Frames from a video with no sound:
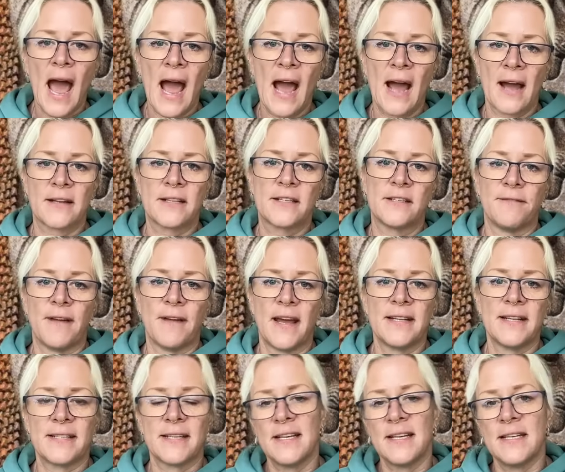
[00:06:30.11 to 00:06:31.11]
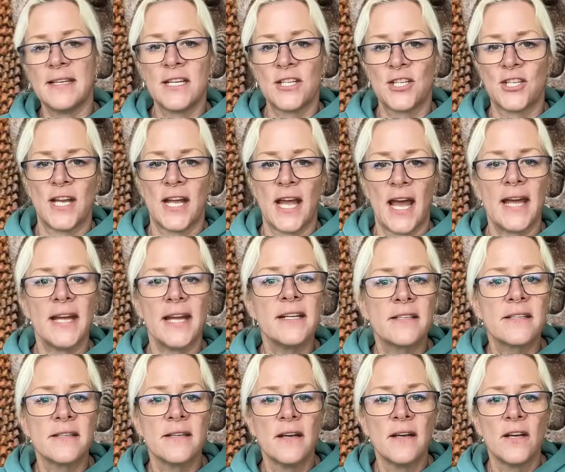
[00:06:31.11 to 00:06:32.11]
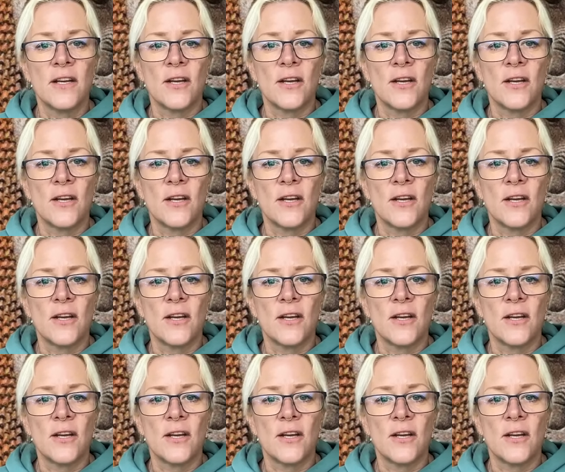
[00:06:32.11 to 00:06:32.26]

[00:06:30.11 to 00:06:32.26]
activate, initiate,